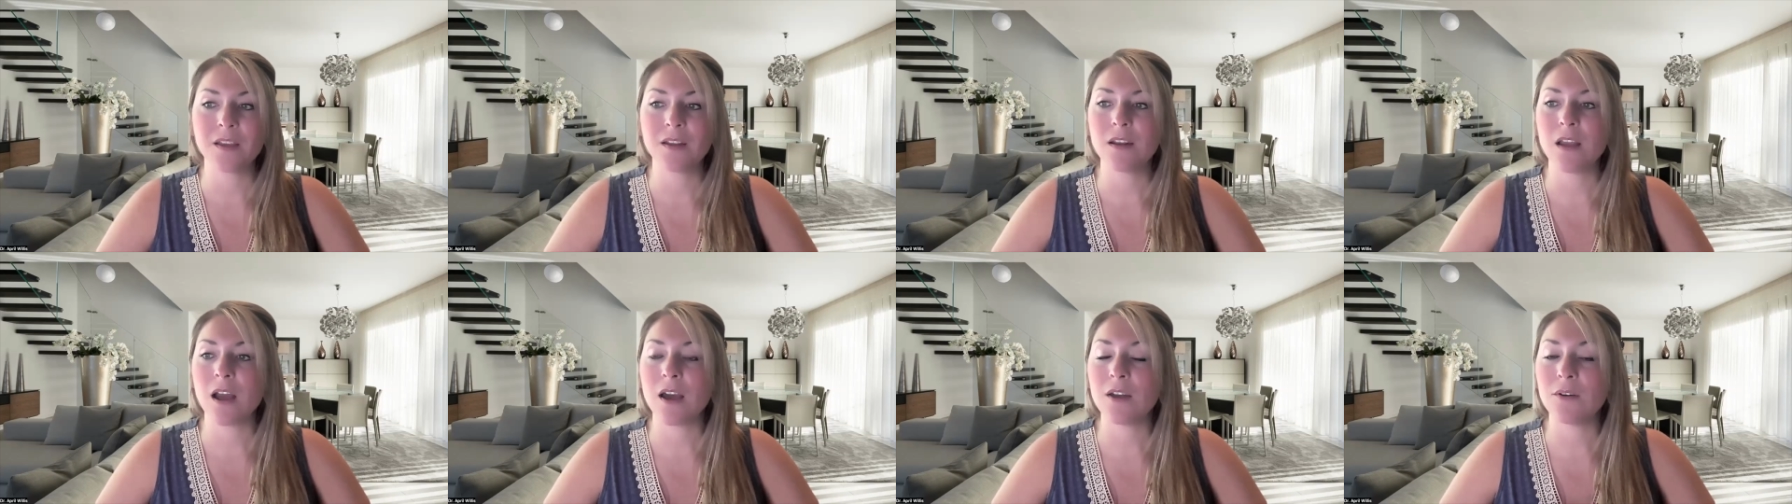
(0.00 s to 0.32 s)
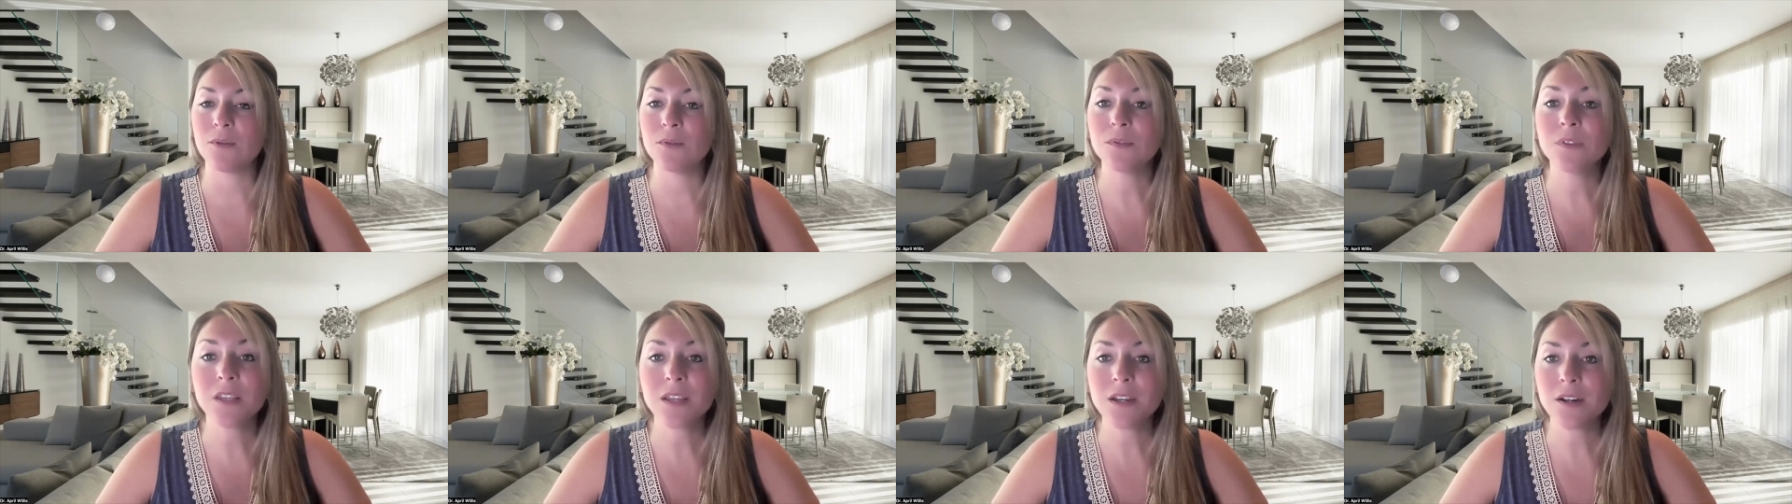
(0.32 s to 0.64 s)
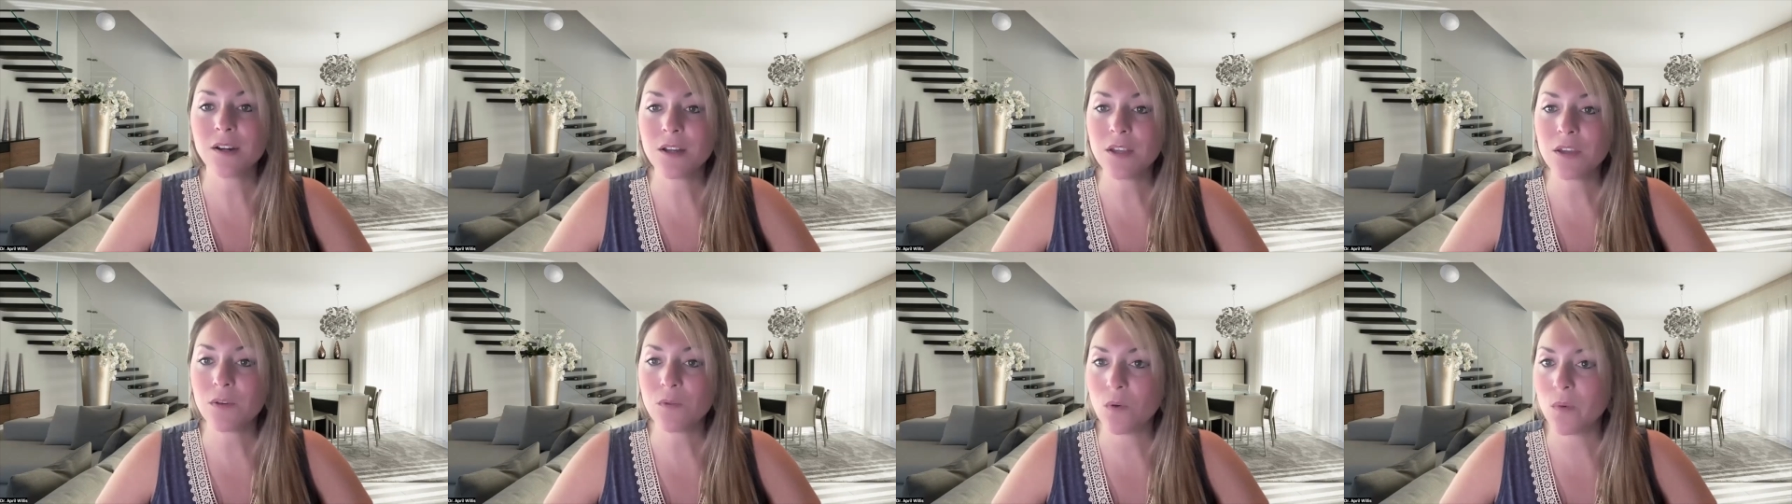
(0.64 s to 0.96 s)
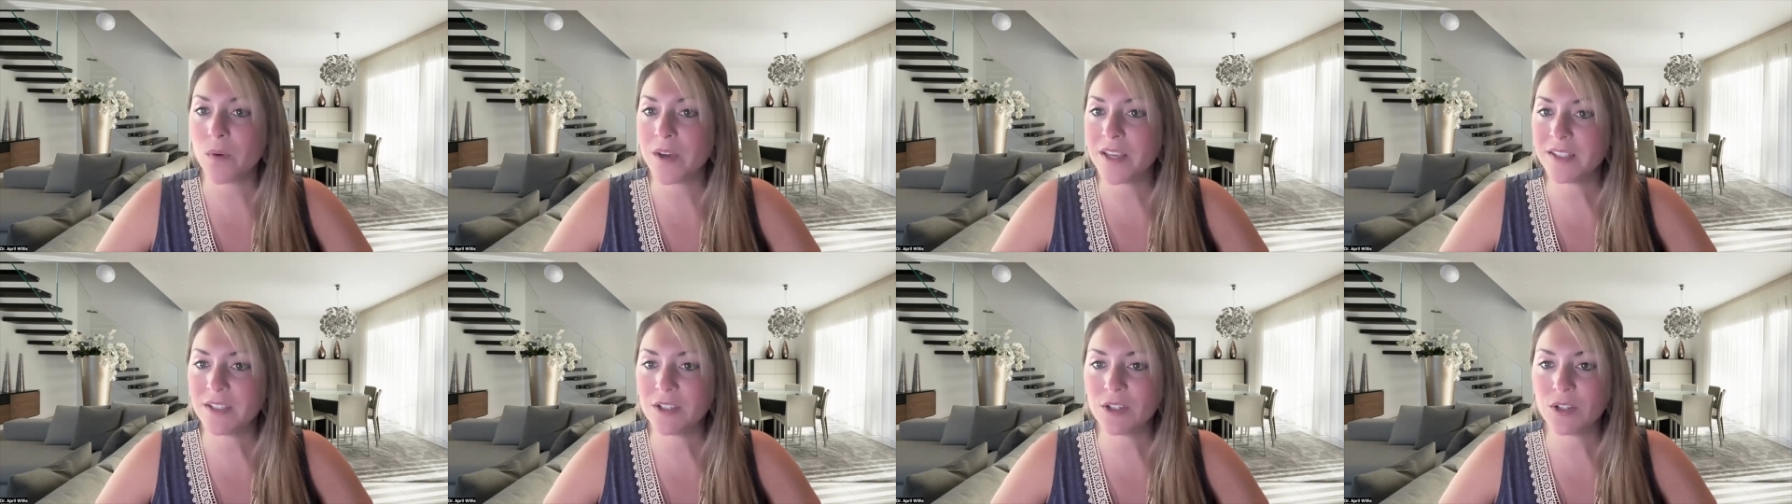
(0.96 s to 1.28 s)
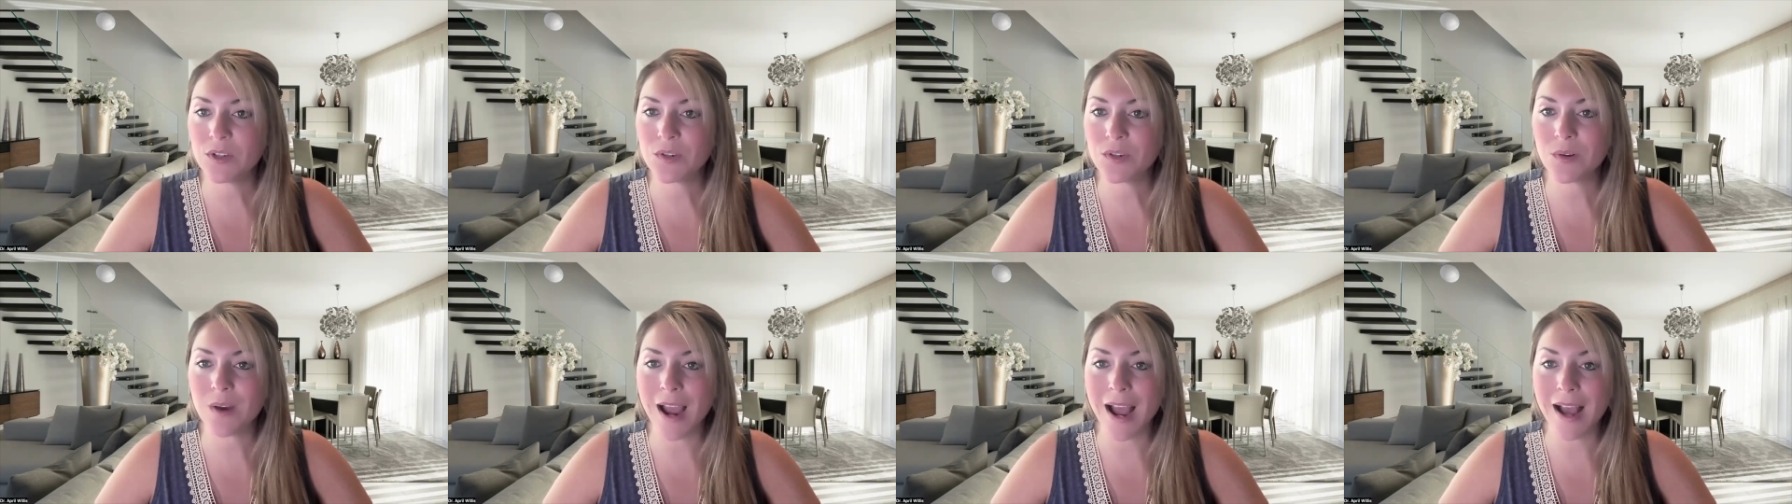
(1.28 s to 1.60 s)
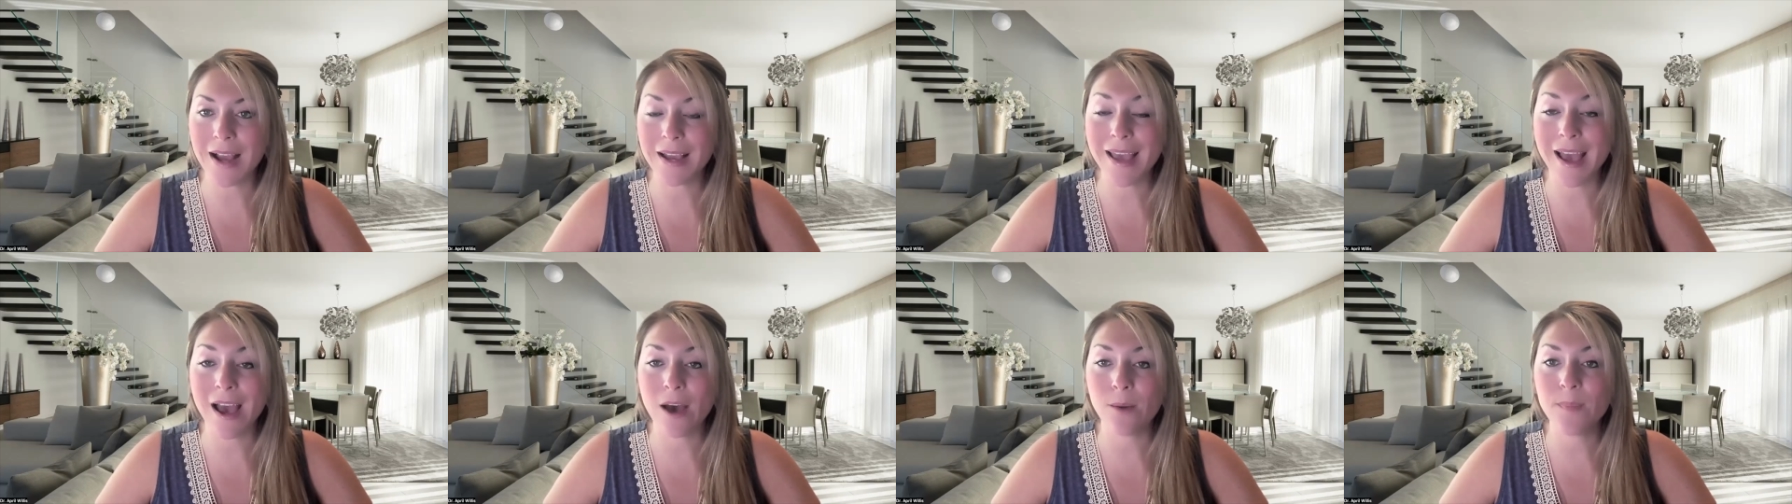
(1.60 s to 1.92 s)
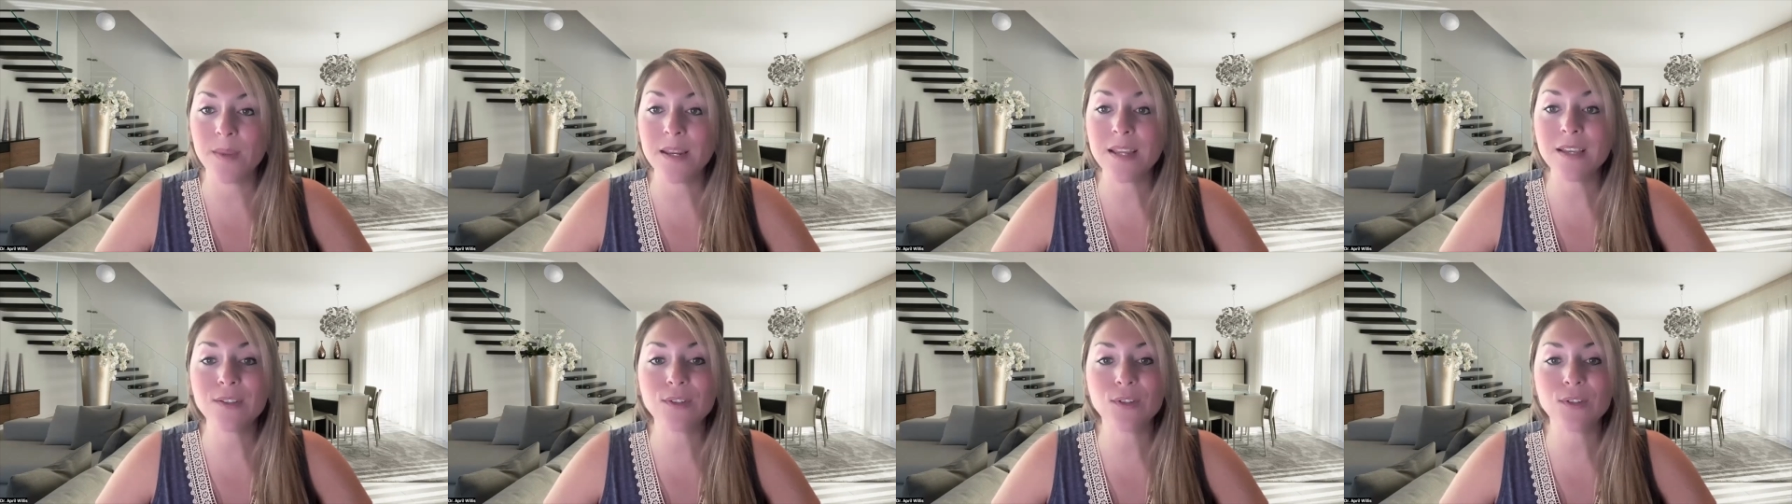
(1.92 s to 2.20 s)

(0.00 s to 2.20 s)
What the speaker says: Not only are you going to track how many